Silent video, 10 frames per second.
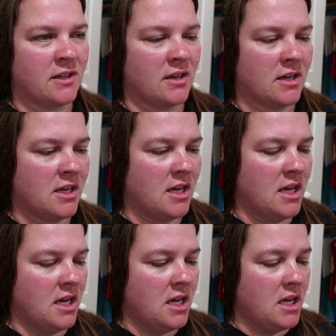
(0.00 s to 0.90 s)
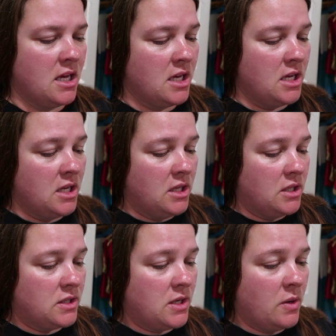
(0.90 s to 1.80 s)
in there.
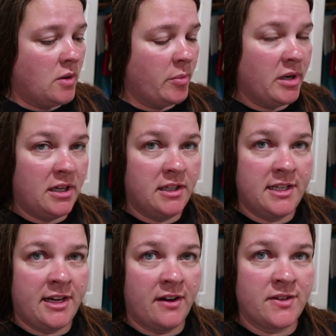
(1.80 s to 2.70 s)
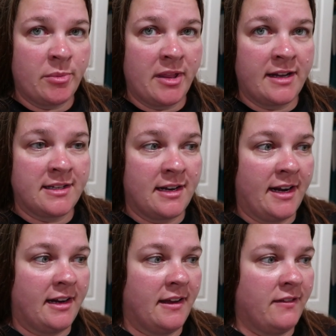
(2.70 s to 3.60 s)
So I'm gonna take care of some of that
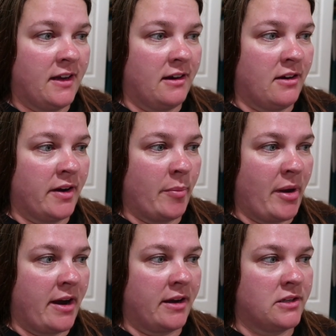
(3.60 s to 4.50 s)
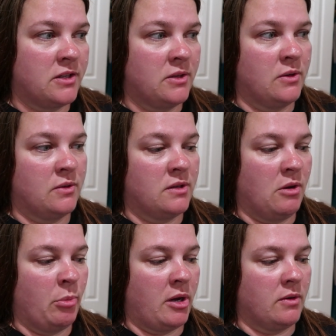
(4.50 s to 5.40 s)
tonight, and then I'll get back to
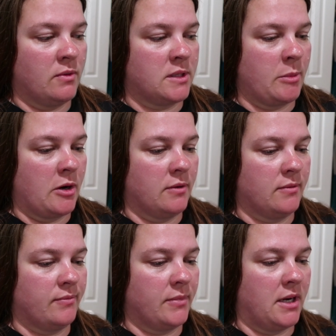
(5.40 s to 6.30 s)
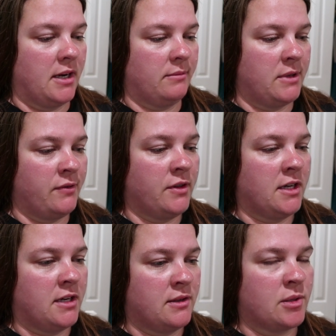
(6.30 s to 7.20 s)
sewing buttonholes tomorrow. And I
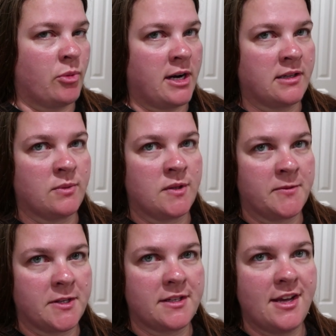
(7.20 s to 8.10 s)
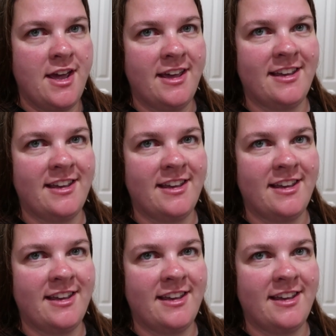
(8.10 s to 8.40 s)
definitely gotta do some practice ones first.